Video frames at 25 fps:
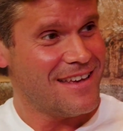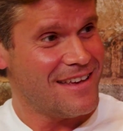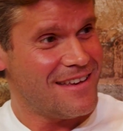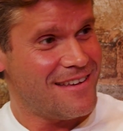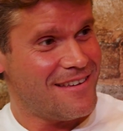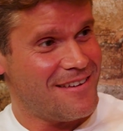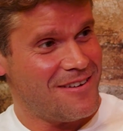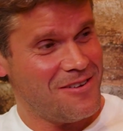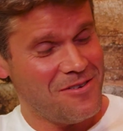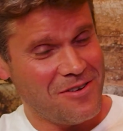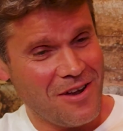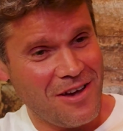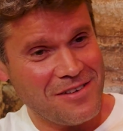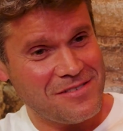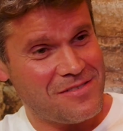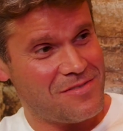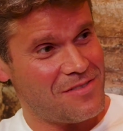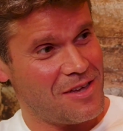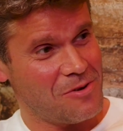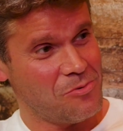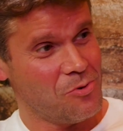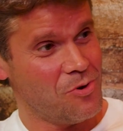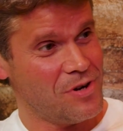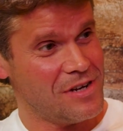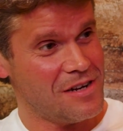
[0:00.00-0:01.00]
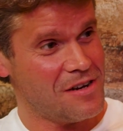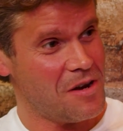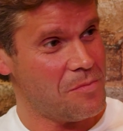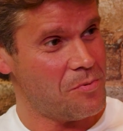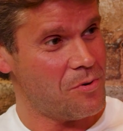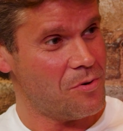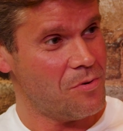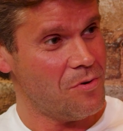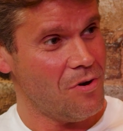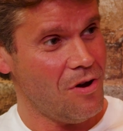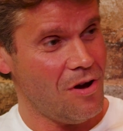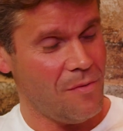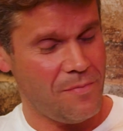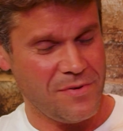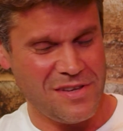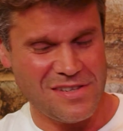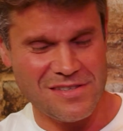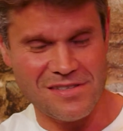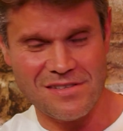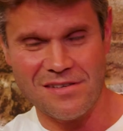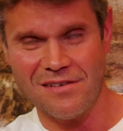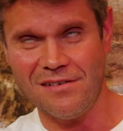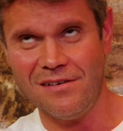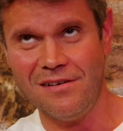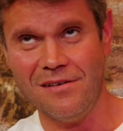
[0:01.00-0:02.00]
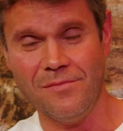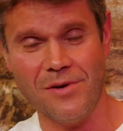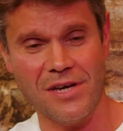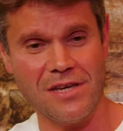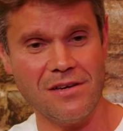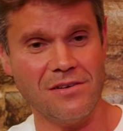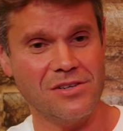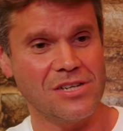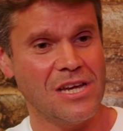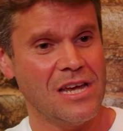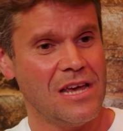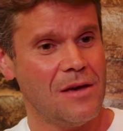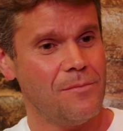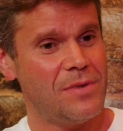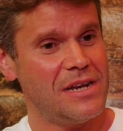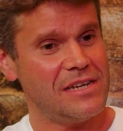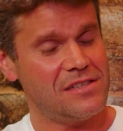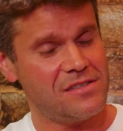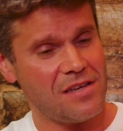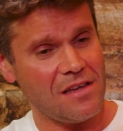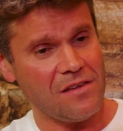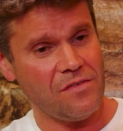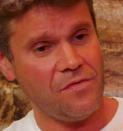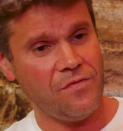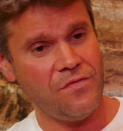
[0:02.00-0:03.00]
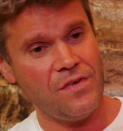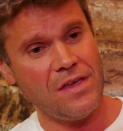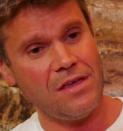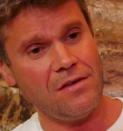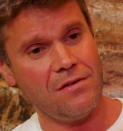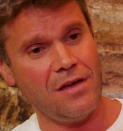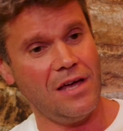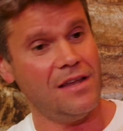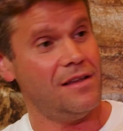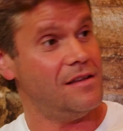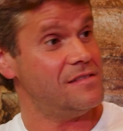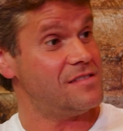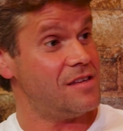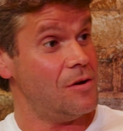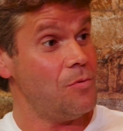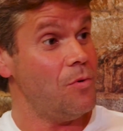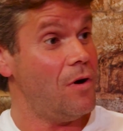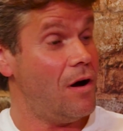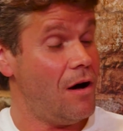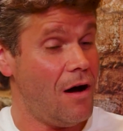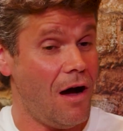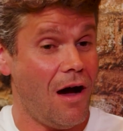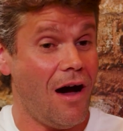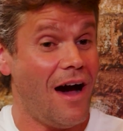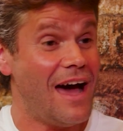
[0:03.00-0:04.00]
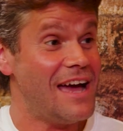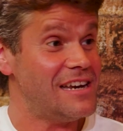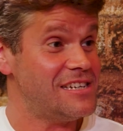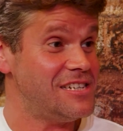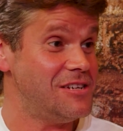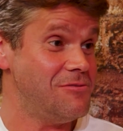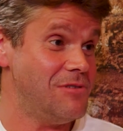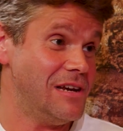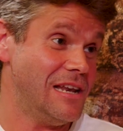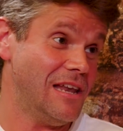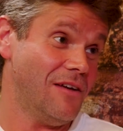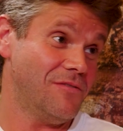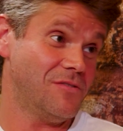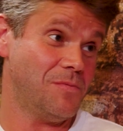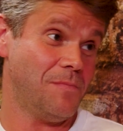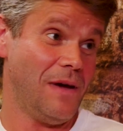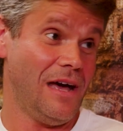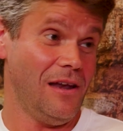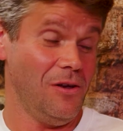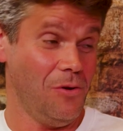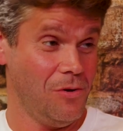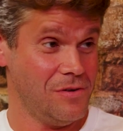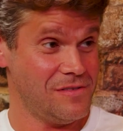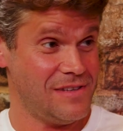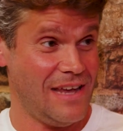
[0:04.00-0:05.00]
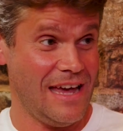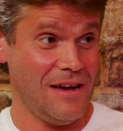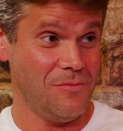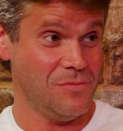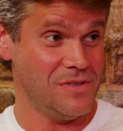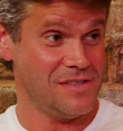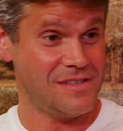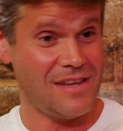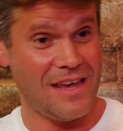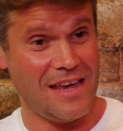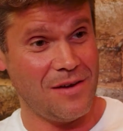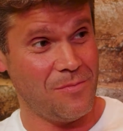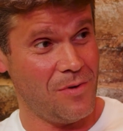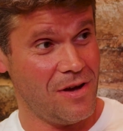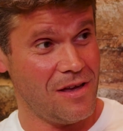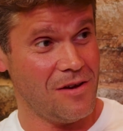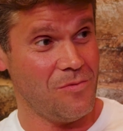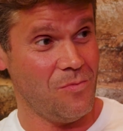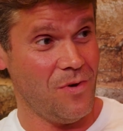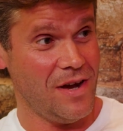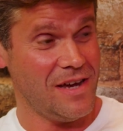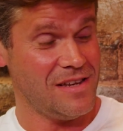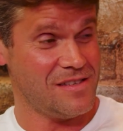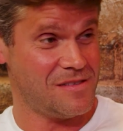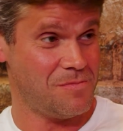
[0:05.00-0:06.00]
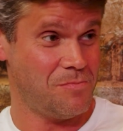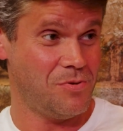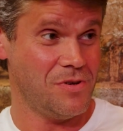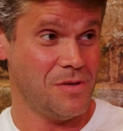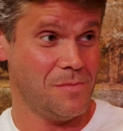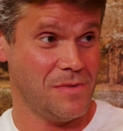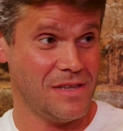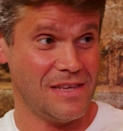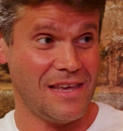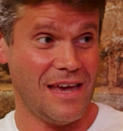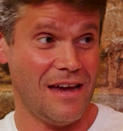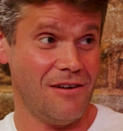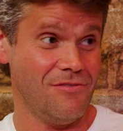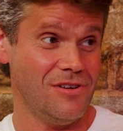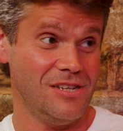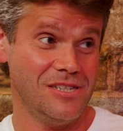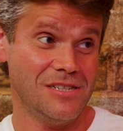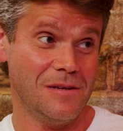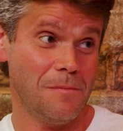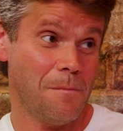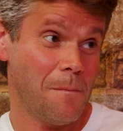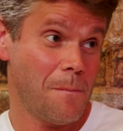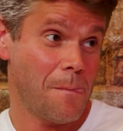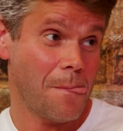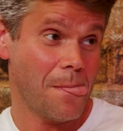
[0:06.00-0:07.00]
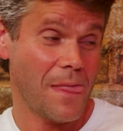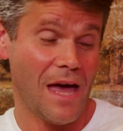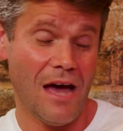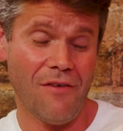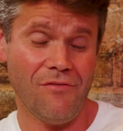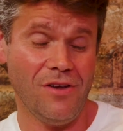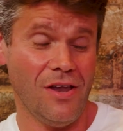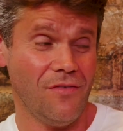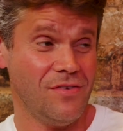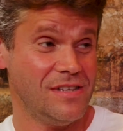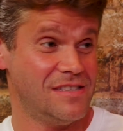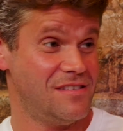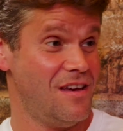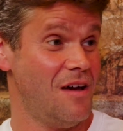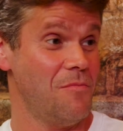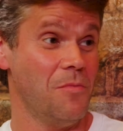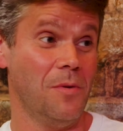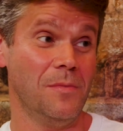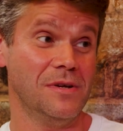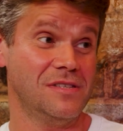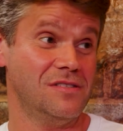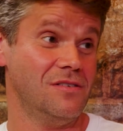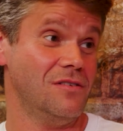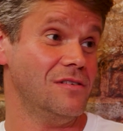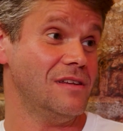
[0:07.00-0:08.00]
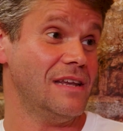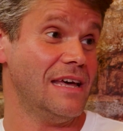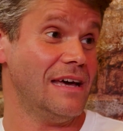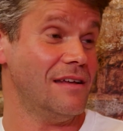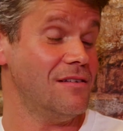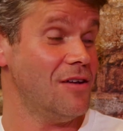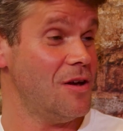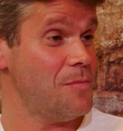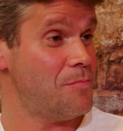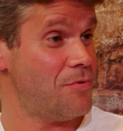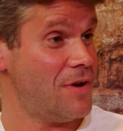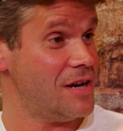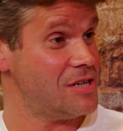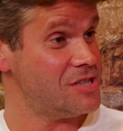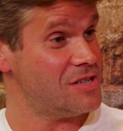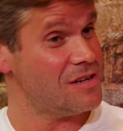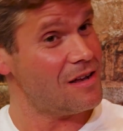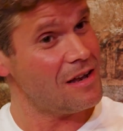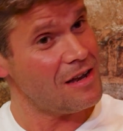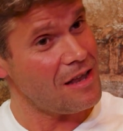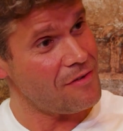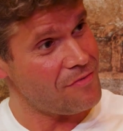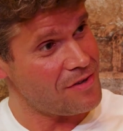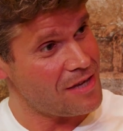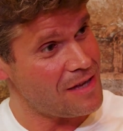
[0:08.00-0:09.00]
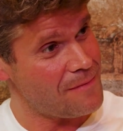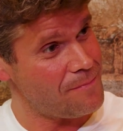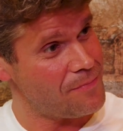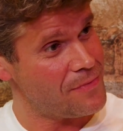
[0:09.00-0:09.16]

who knows if they're roided up or not, but you just think, oh my God. But it does feel, and so what I actually really loved about lockdown was getting my own weights, put them in the garage and have a lovely time on my Todd now, no pressure, and I love it.